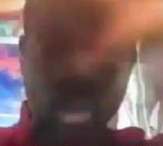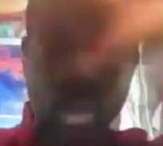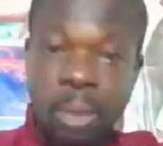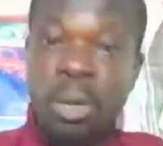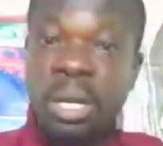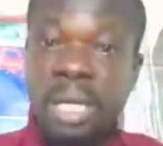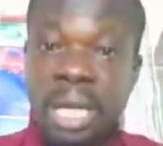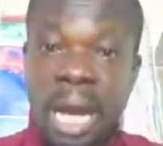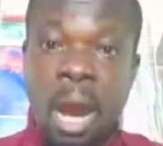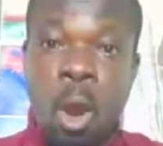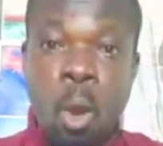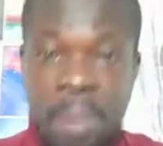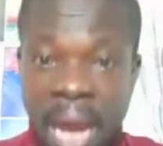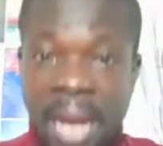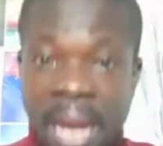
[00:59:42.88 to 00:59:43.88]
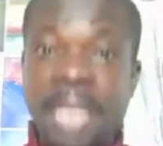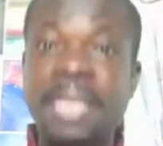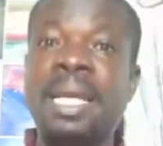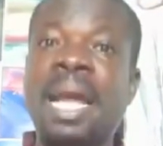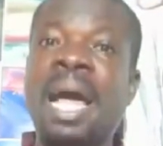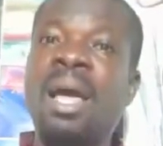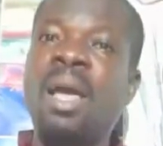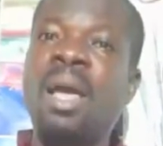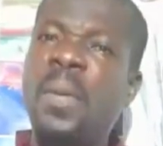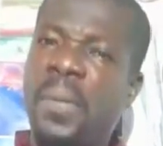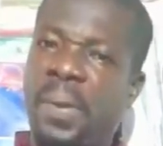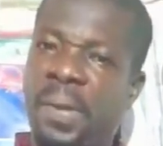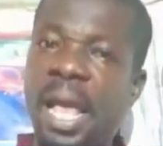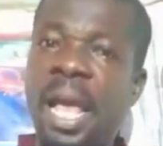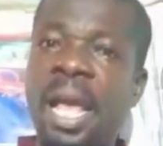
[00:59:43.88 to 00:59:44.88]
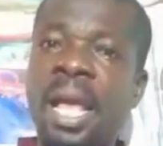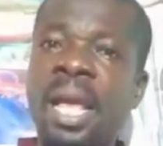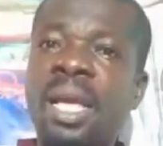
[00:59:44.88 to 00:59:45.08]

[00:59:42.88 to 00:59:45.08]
all the money now, be I in Shira. Share.